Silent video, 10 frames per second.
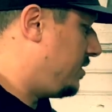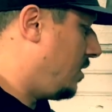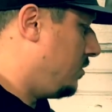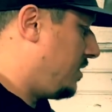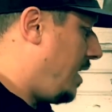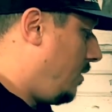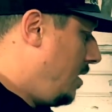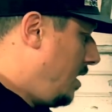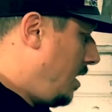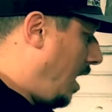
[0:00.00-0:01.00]
goes out,
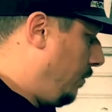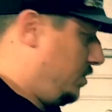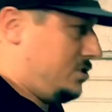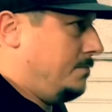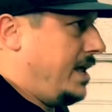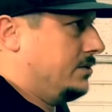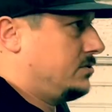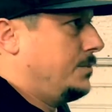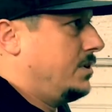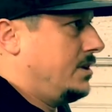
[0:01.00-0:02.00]
I will just mail
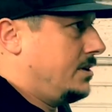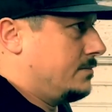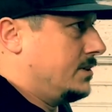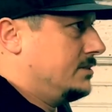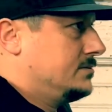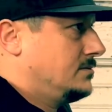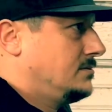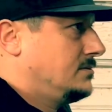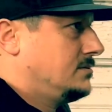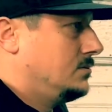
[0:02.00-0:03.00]
someone another one.
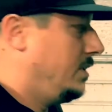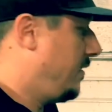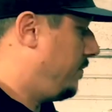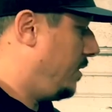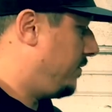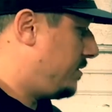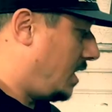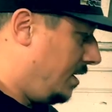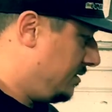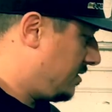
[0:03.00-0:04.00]
We have
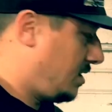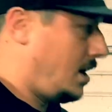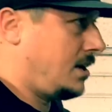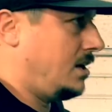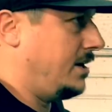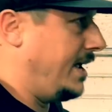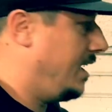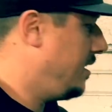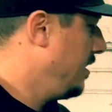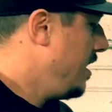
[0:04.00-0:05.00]
tons of stock on
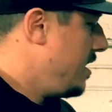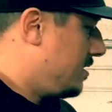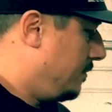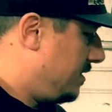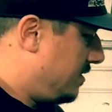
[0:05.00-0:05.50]
hand. Someone says,